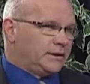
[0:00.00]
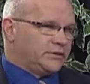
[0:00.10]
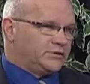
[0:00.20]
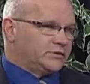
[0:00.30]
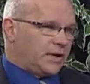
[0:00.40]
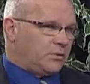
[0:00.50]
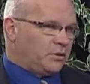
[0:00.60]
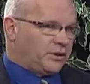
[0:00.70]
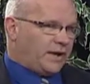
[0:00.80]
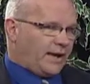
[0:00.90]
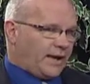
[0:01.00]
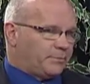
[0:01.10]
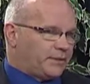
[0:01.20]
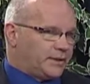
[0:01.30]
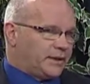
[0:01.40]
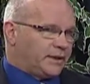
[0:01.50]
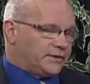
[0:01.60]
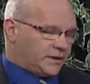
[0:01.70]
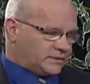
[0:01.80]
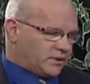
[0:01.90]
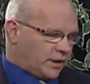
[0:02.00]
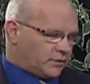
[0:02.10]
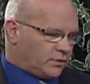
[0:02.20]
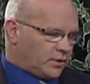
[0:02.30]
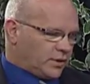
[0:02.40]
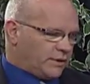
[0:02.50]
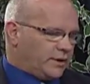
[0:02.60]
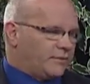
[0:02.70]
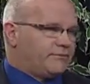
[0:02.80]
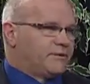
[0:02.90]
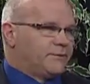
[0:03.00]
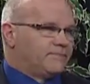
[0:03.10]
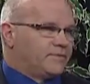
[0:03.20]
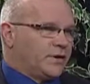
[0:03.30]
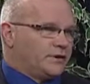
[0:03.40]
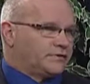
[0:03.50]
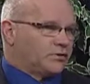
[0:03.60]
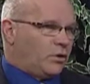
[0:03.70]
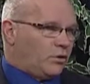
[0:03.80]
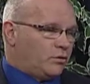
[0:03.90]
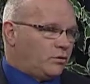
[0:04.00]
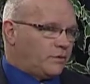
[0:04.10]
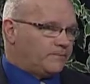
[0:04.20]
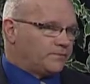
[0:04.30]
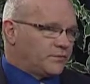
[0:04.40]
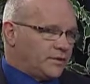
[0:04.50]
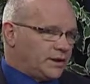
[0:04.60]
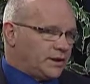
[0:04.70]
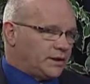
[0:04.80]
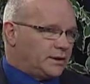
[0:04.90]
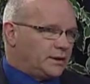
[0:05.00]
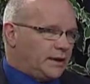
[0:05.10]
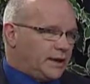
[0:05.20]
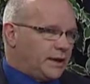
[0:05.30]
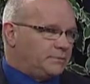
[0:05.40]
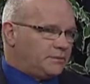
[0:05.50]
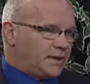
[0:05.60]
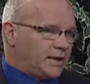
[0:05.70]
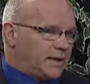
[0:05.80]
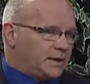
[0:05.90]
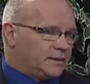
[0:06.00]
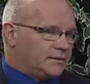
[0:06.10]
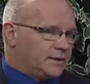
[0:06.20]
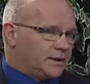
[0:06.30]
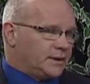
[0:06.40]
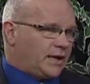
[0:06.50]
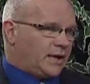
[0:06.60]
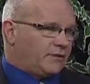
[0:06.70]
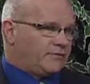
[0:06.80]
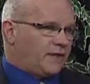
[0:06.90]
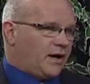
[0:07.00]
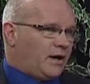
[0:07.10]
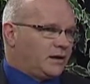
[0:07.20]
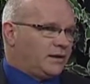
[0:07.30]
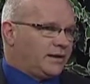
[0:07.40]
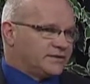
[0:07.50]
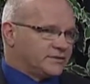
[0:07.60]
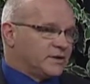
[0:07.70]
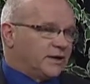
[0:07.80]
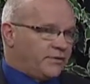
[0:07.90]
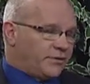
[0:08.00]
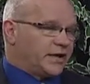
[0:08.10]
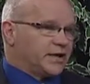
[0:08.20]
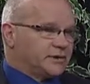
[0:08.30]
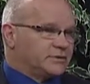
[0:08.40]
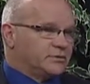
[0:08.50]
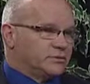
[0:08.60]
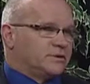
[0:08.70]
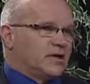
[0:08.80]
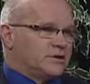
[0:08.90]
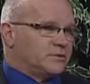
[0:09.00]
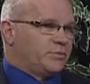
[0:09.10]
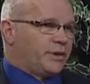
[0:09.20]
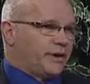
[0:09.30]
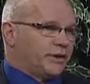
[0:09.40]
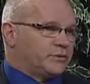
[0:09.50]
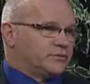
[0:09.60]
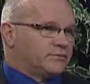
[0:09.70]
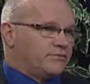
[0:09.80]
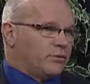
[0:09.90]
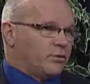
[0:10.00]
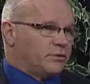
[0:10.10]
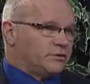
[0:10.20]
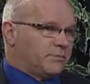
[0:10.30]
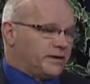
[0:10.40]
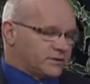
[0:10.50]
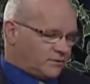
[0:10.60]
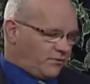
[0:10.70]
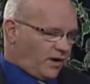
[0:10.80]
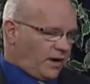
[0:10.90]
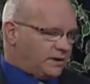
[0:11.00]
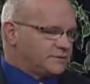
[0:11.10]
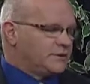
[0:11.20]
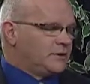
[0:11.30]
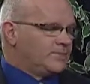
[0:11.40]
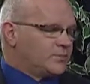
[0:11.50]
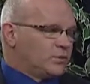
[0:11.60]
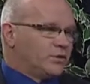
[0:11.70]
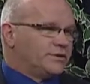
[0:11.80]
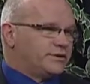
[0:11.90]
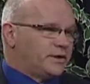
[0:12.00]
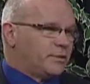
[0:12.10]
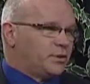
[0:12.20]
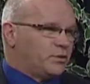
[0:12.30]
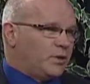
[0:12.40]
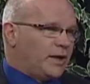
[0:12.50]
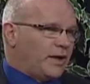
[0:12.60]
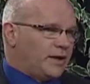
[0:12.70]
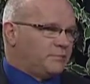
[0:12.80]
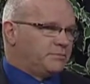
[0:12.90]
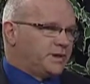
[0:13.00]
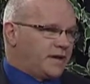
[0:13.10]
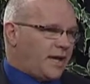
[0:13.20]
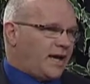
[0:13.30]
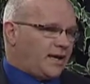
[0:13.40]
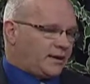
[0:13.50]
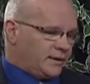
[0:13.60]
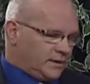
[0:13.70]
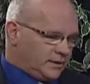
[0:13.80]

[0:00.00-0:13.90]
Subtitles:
and you say it will not happen again, that's not good enough. And so the NFL has done things to sanction players for domestic violence. Will the WNBA